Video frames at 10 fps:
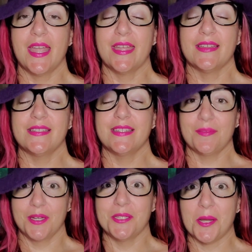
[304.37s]
and
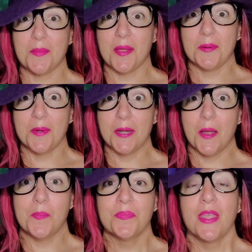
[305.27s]
I'm going to talk about them right
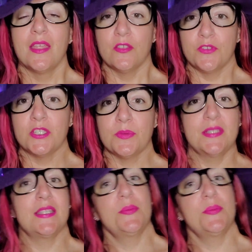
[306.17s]
now. The first one's